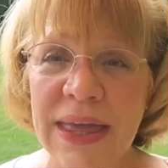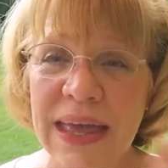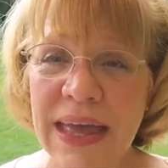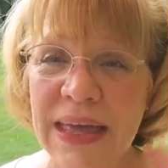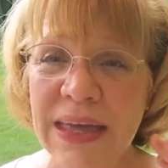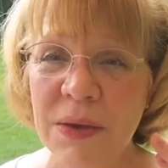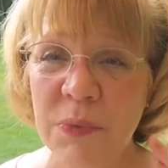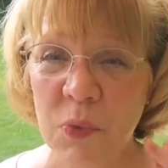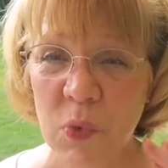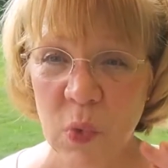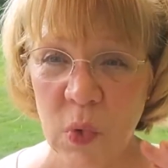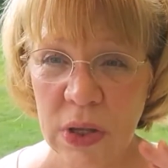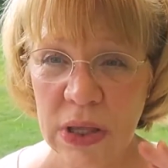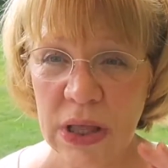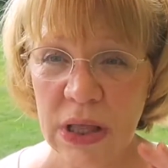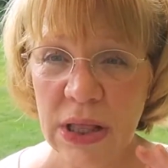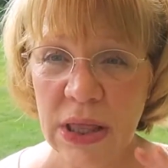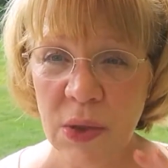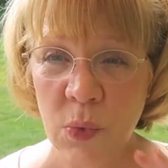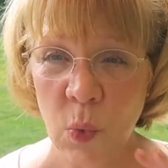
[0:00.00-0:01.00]
I am
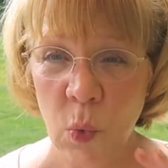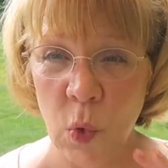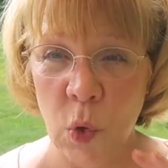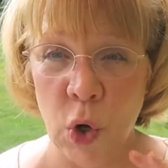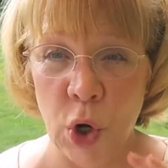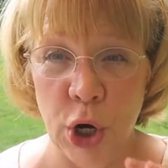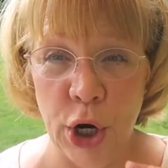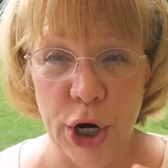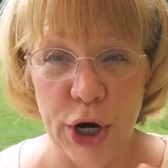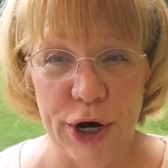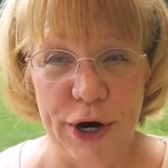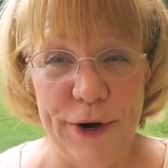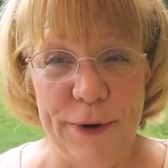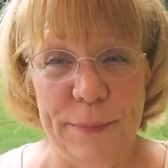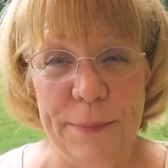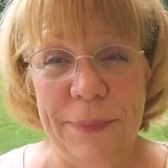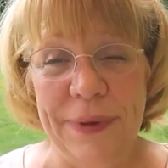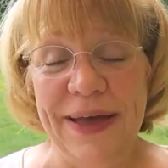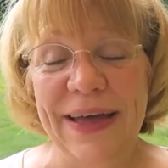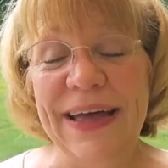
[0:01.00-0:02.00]
really
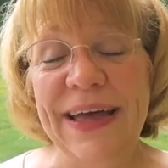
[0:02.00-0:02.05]
warm,